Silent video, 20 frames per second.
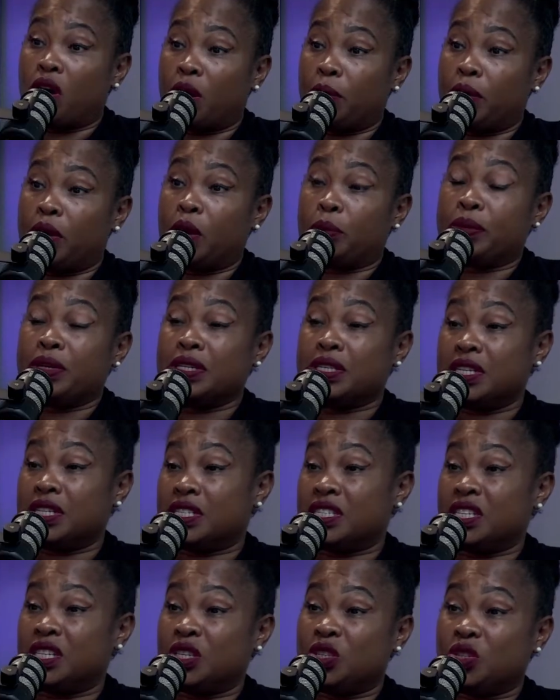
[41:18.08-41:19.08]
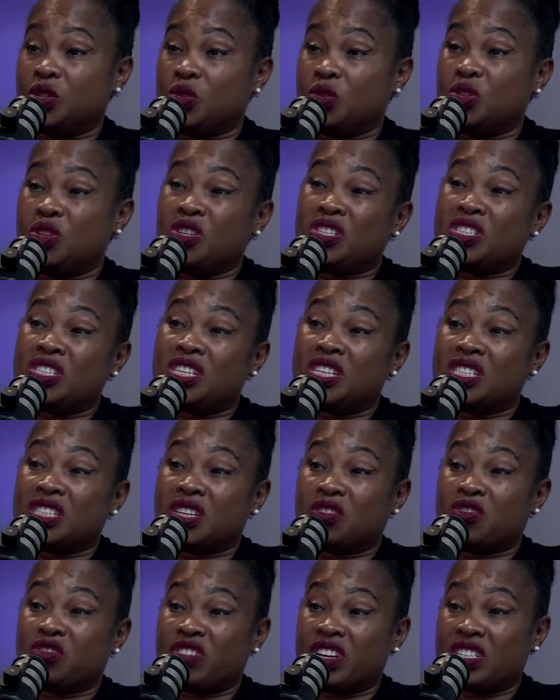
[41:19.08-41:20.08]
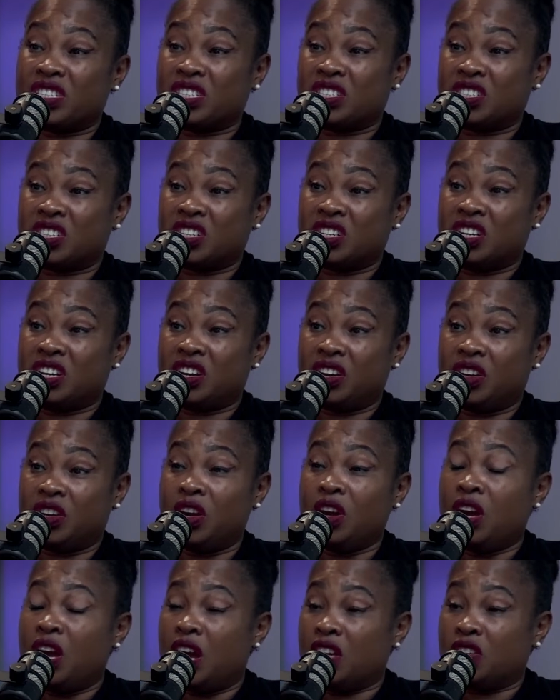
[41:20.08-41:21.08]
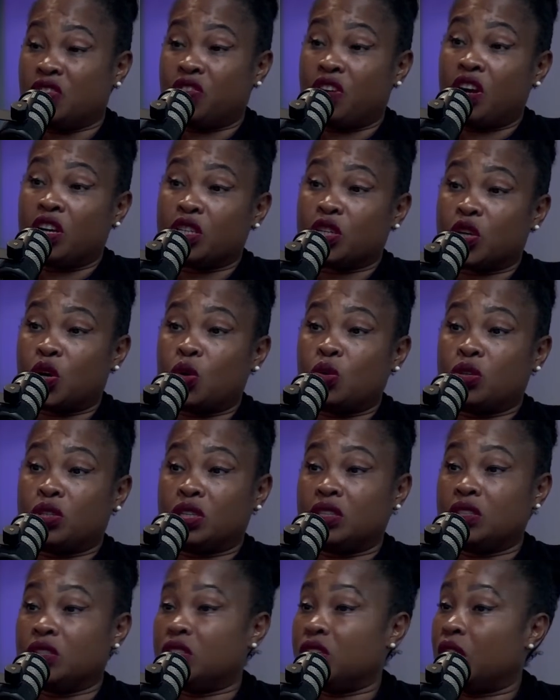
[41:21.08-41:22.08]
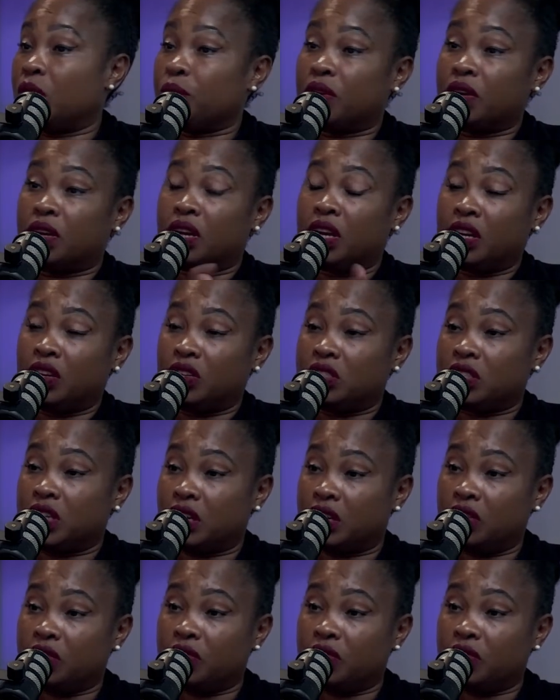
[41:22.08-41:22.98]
up in DC too. Do you see yourself transition there as far as coaching? So I'm gonna let you take the floor.